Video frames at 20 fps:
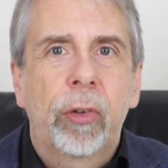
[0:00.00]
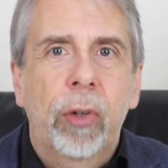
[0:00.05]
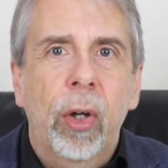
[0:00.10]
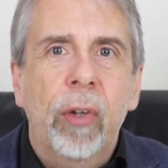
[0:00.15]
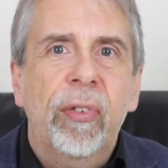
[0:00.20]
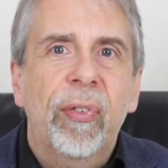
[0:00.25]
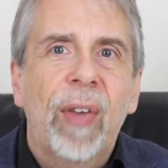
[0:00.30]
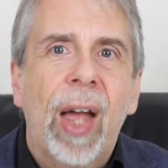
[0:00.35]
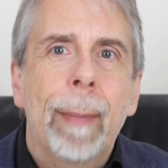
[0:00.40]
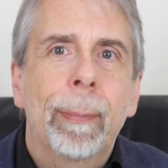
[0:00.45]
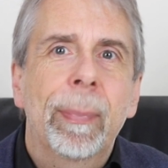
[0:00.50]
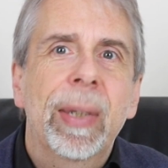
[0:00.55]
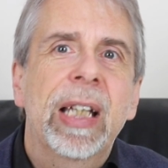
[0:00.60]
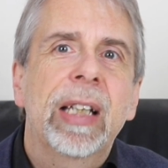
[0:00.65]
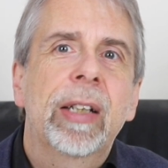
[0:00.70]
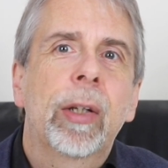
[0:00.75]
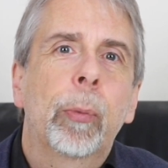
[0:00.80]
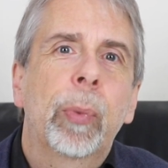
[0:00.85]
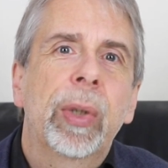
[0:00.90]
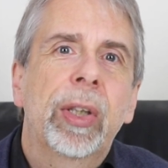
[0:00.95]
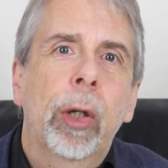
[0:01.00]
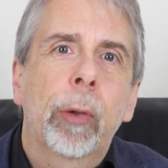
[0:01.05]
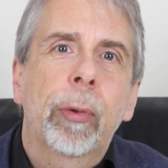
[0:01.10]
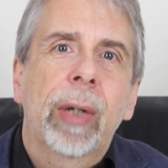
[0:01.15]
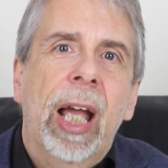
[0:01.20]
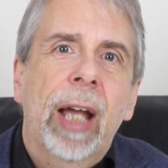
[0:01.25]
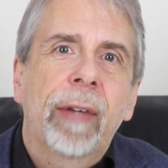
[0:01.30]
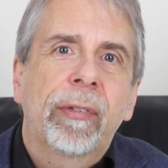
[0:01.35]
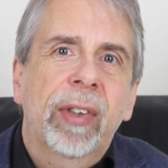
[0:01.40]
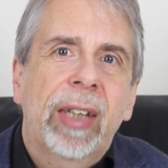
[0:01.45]
Does that mean that we
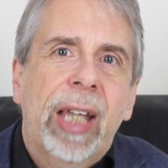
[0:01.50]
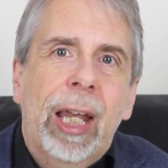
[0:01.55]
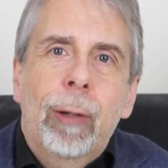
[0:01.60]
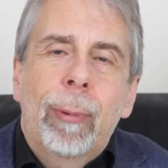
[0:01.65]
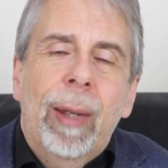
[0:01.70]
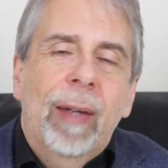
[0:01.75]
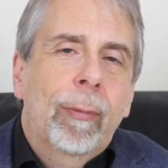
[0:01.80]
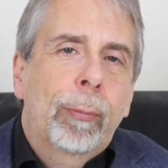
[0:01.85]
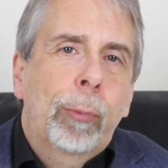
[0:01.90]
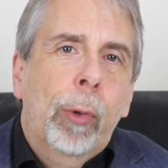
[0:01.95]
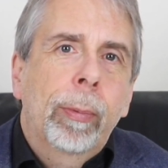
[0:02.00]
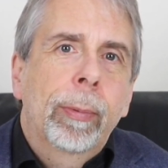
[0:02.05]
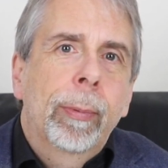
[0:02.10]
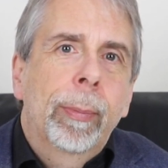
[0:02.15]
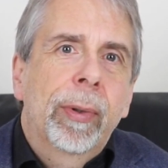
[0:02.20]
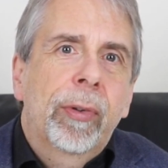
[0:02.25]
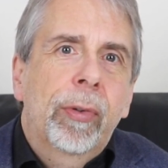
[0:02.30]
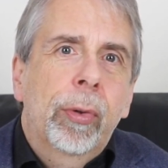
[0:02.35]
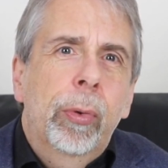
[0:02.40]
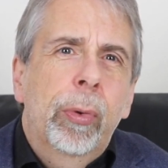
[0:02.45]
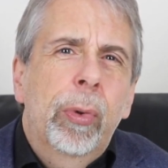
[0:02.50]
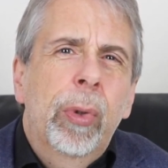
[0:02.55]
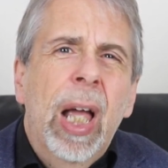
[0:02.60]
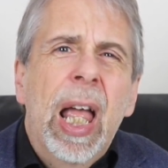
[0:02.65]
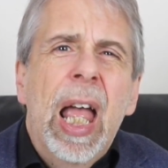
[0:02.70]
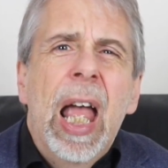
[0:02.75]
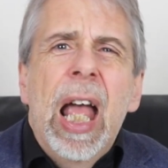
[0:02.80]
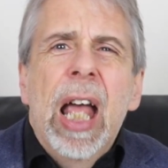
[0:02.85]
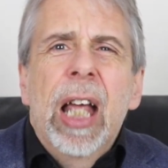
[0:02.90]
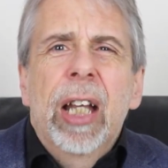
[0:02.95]
don't have to care about the problem at
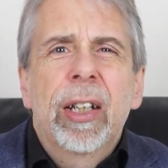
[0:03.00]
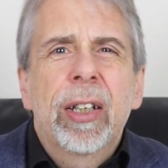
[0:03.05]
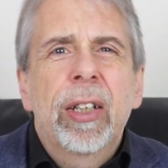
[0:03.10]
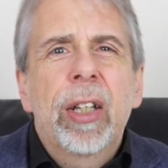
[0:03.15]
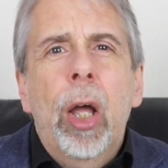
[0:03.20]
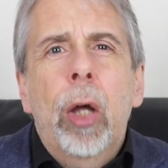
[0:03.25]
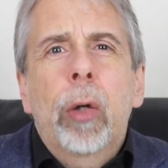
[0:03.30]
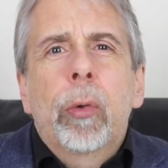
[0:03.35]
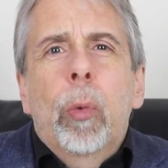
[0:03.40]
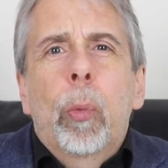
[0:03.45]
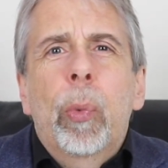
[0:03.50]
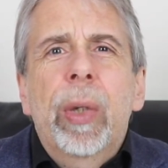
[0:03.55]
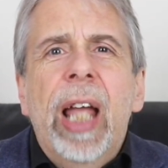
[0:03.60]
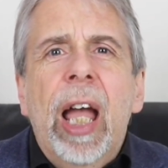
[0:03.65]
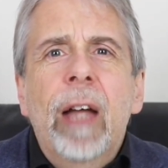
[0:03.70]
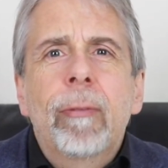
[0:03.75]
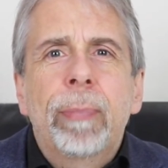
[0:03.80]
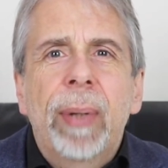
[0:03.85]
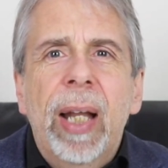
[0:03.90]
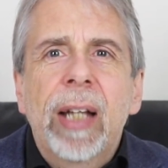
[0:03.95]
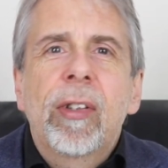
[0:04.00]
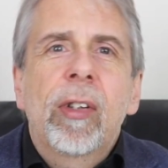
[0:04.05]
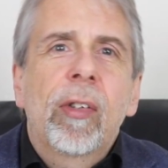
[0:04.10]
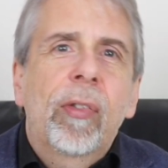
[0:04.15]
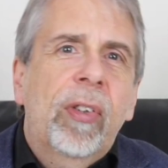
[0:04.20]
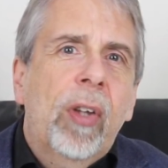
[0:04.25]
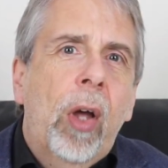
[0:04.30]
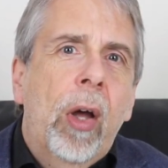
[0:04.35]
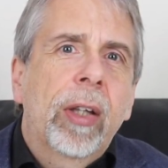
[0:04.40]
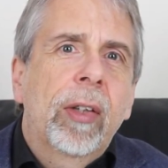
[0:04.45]
all? No, we have plenty
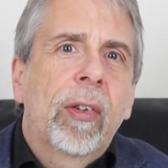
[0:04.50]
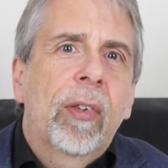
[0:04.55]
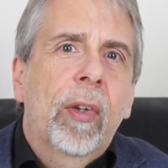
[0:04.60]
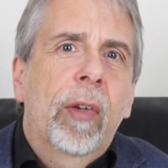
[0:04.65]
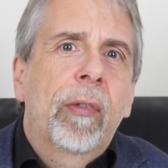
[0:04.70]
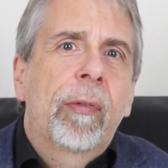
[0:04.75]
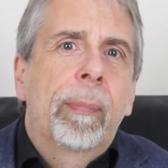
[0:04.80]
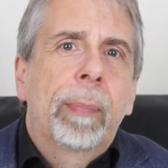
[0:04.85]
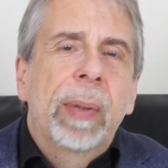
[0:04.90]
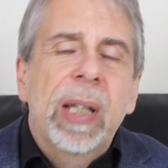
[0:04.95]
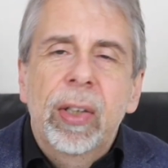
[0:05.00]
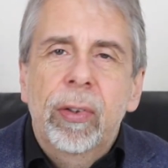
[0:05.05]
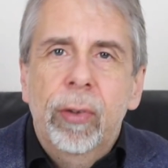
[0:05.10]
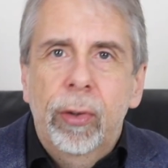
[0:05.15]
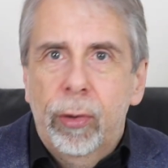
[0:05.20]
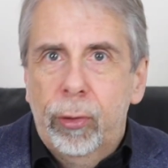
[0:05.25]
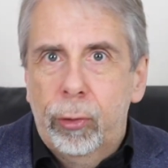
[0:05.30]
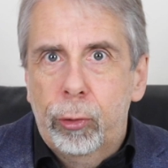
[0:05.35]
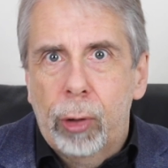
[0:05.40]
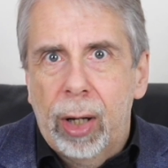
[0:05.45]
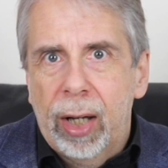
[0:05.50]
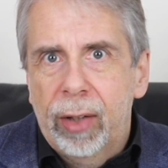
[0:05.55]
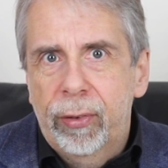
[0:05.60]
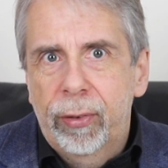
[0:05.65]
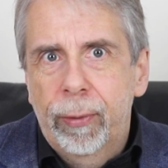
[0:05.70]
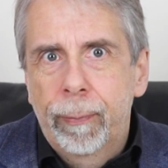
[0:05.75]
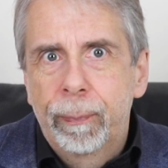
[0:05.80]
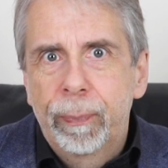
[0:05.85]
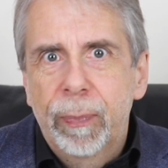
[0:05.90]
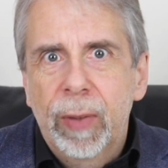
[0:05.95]
of signs of bees under
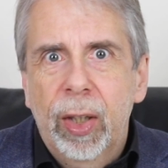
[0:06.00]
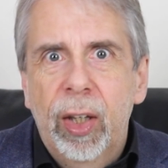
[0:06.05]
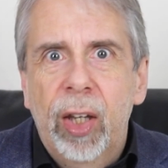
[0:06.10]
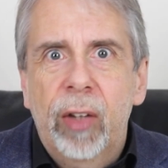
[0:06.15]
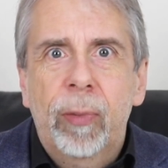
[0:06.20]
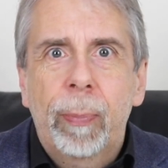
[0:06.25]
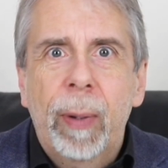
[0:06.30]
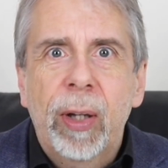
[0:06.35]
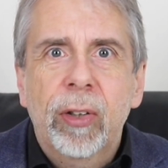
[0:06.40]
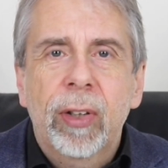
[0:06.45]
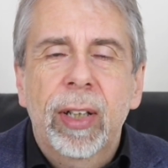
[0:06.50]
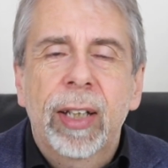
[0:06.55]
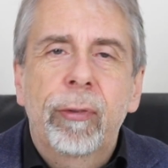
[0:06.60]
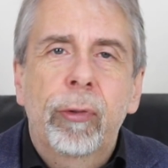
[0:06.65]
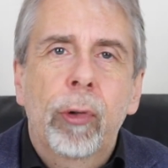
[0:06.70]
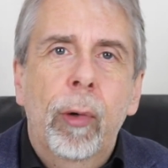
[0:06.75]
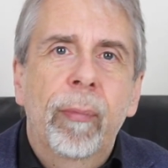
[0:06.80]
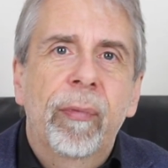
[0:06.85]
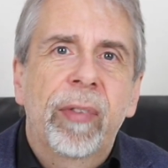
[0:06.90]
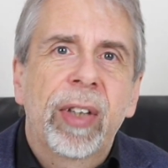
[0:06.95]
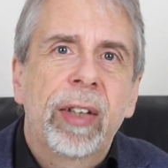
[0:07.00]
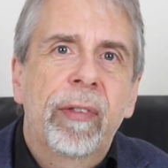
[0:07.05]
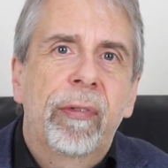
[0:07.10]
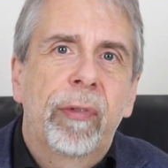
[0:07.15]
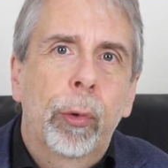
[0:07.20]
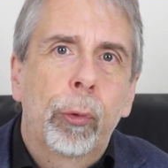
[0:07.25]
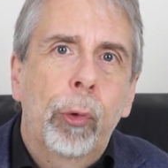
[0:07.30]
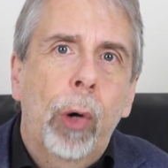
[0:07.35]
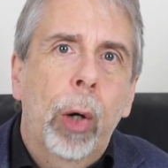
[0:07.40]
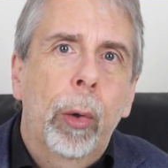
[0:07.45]
stress, especially from the
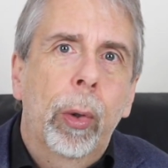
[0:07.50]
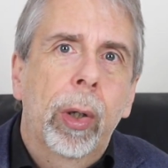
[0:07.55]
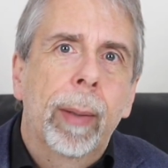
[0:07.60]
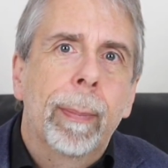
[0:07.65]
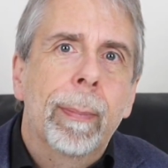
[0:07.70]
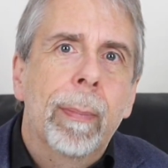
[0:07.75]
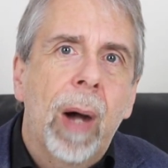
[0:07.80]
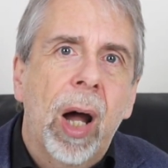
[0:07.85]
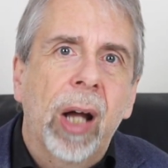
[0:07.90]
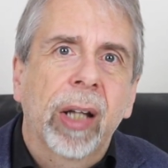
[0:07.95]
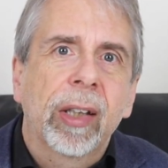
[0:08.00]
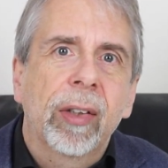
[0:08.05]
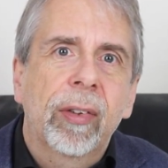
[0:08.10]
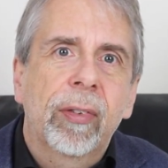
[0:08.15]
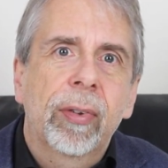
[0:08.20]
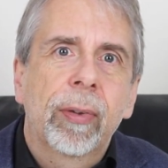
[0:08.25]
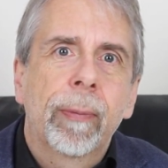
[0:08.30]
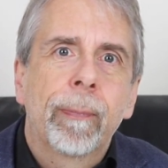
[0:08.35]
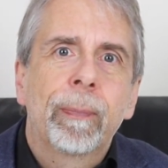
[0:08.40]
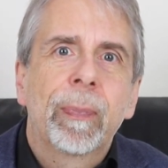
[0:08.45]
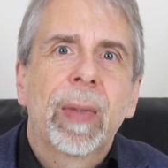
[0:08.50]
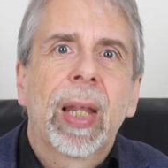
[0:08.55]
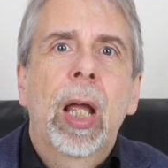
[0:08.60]
Varroa mite.